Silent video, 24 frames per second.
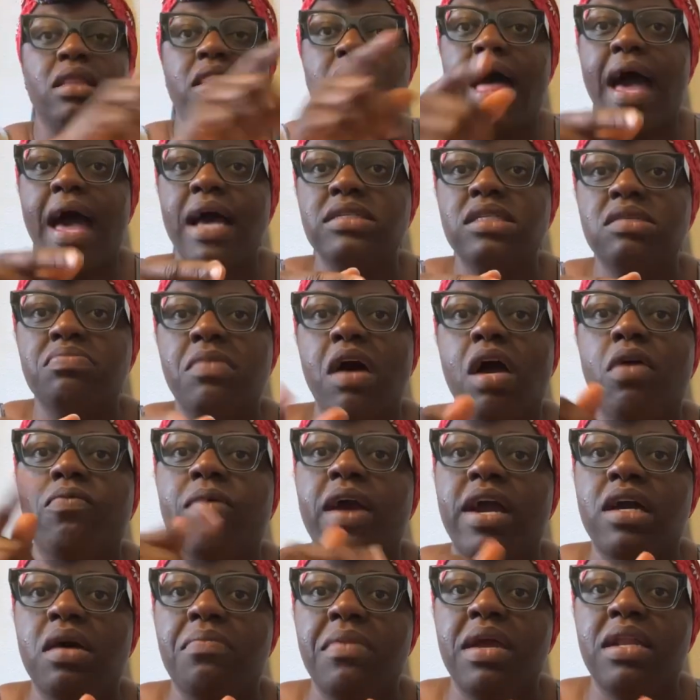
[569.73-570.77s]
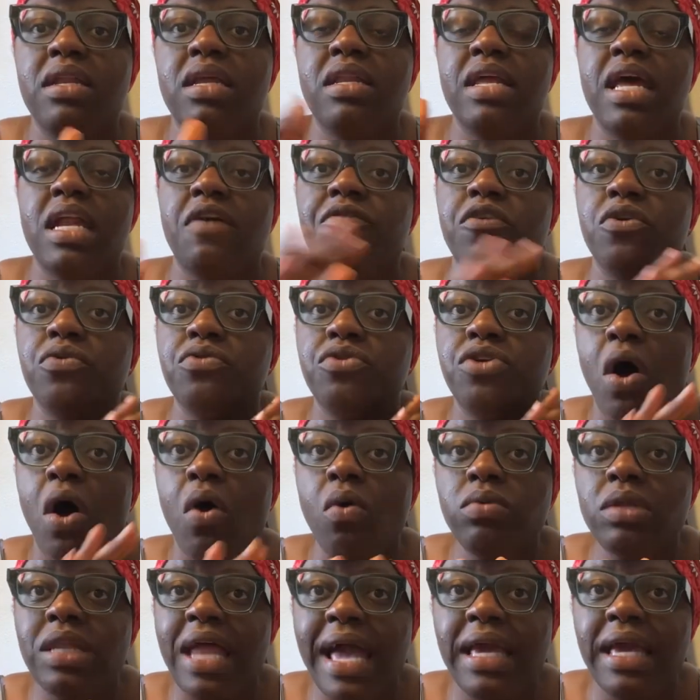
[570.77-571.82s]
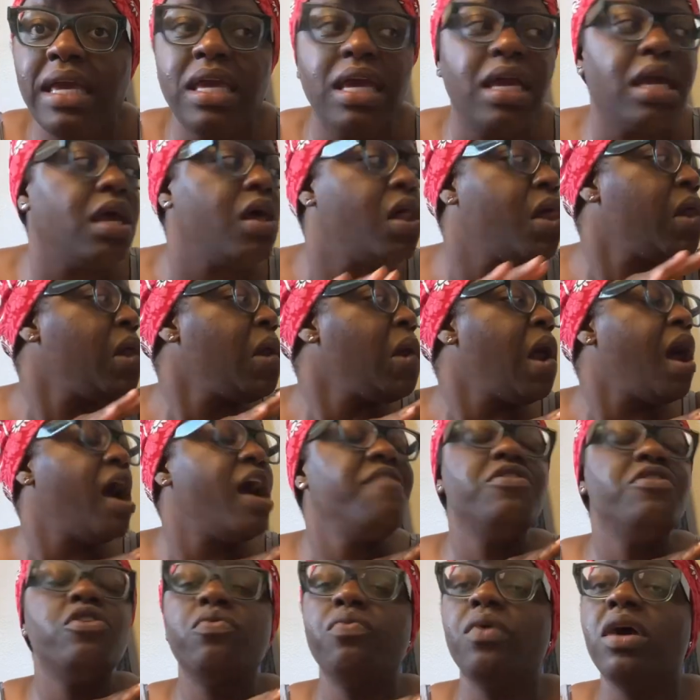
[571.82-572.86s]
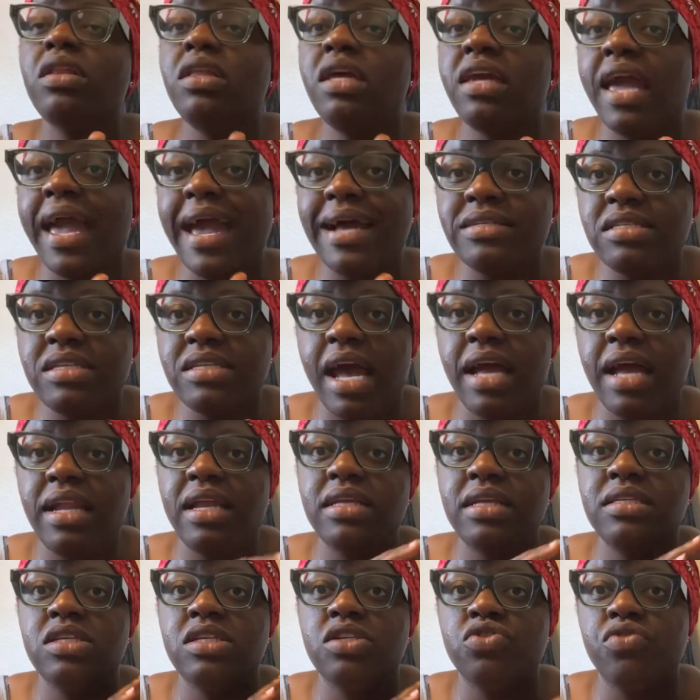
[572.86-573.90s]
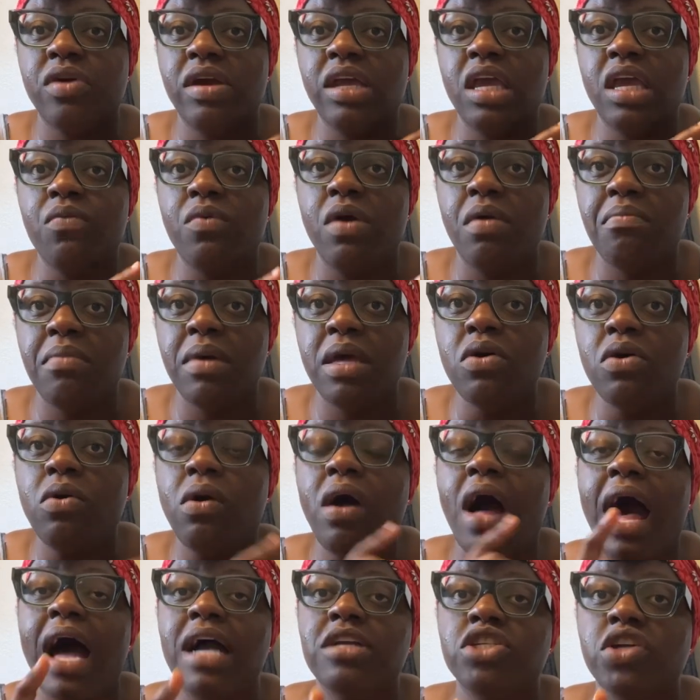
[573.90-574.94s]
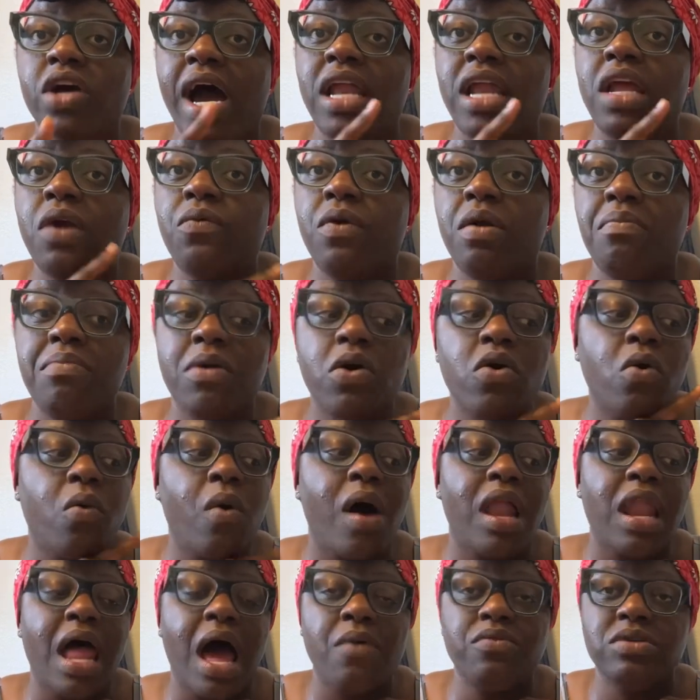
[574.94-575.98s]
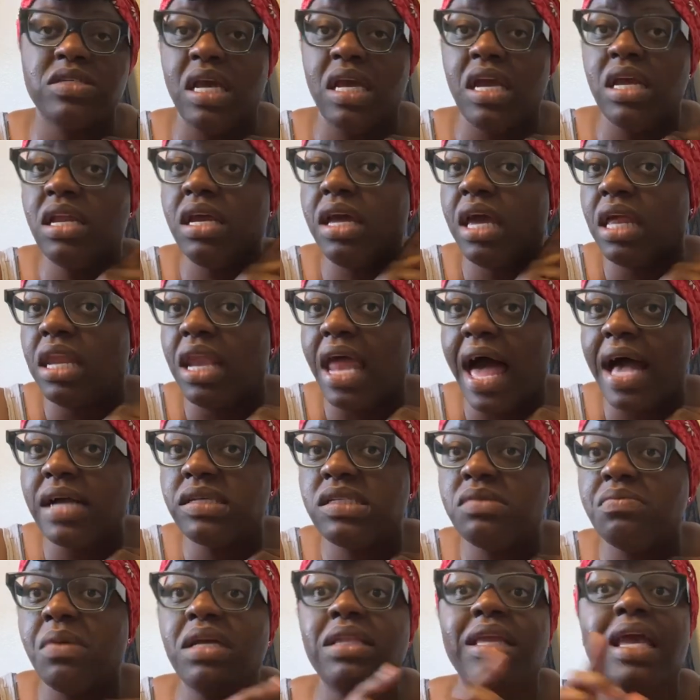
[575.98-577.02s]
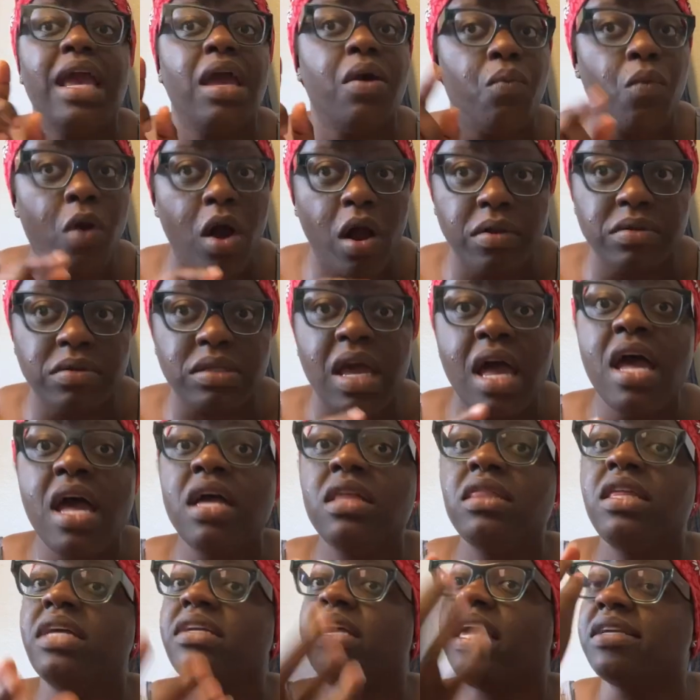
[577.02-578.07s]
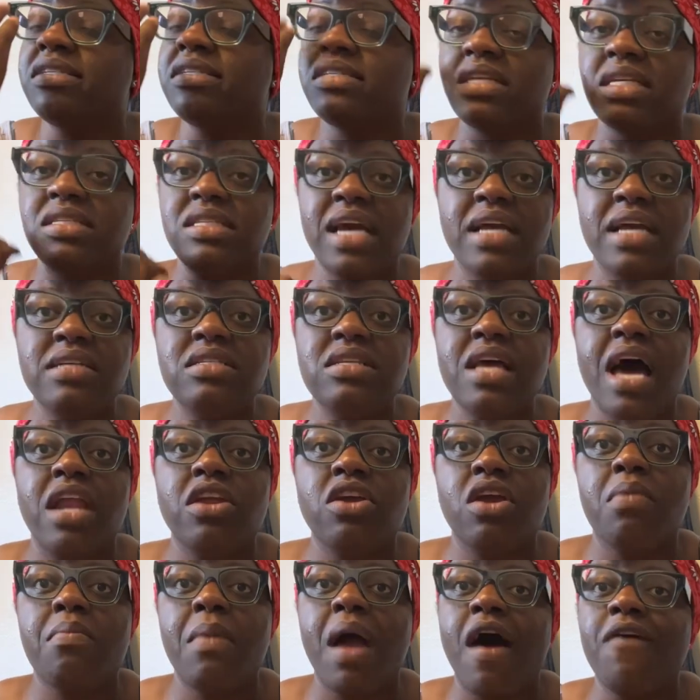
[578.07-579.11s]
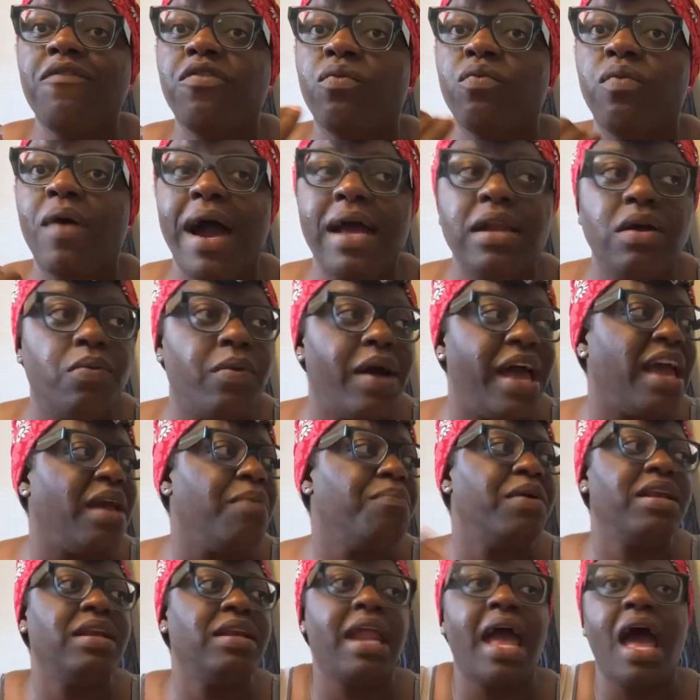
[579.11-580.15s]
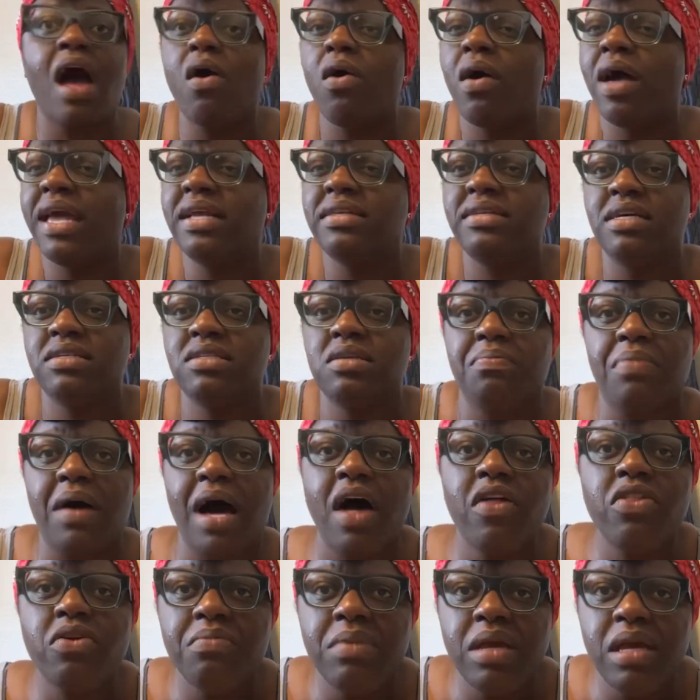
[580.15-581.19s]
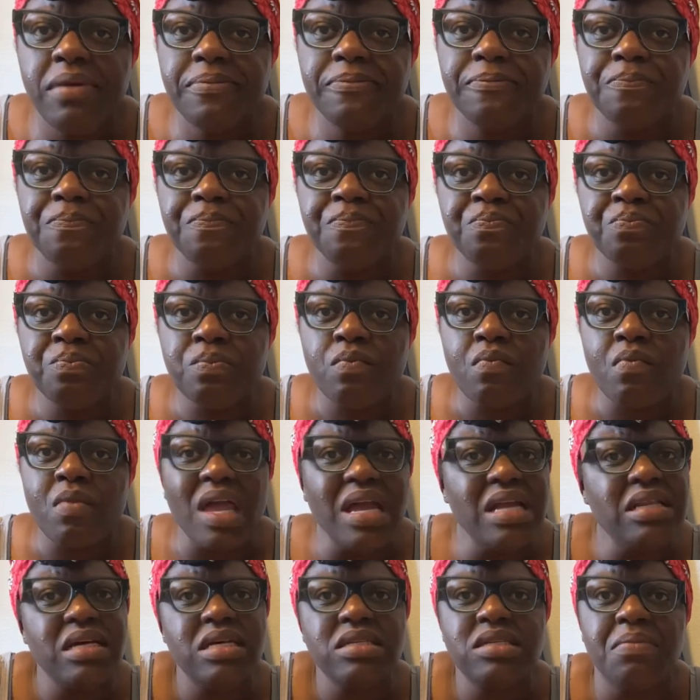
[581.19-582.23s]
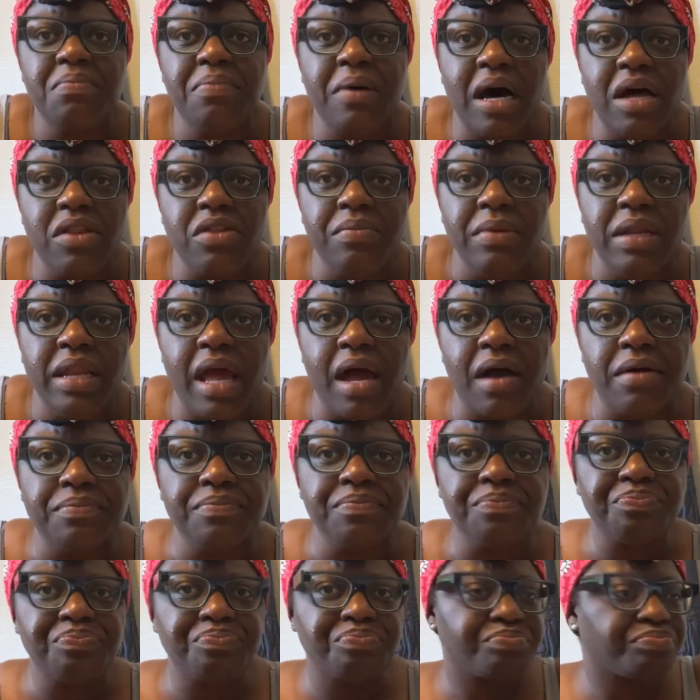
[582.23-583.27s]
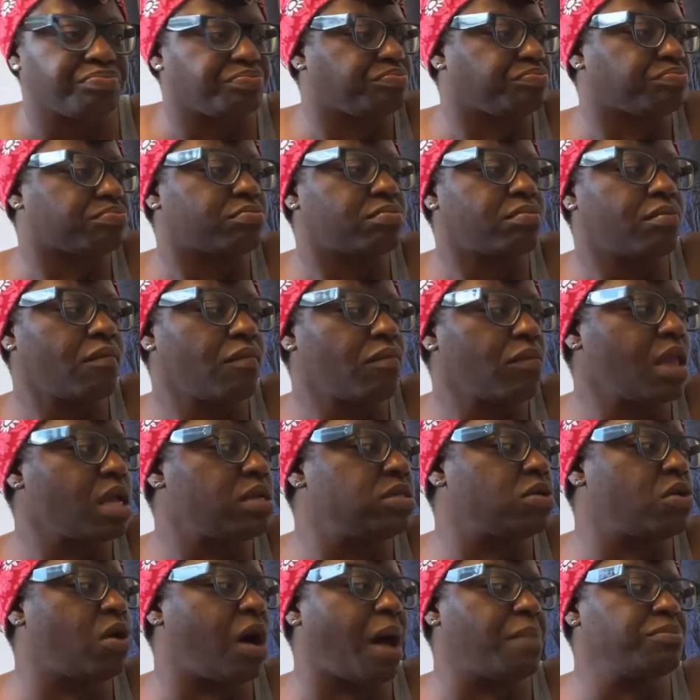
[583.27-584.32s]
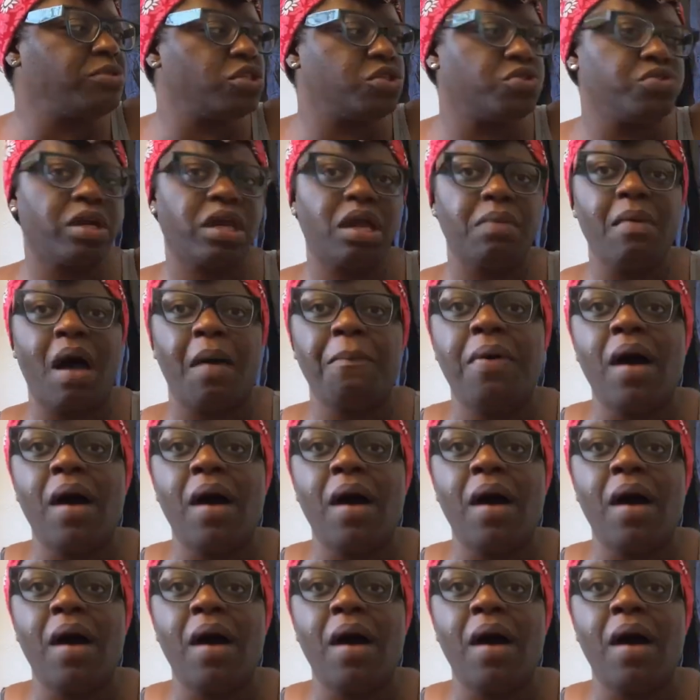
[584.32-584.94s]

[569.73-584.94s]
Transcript: last month recommended that if you don't like it, if you really can't stand it, to drink it with milk. I tried it with milk while I was eating it last month. It worked. It gets the taste out of your mouth right away. But now it doesn't bother me. It doesn't bother me now. So I'm just drinking my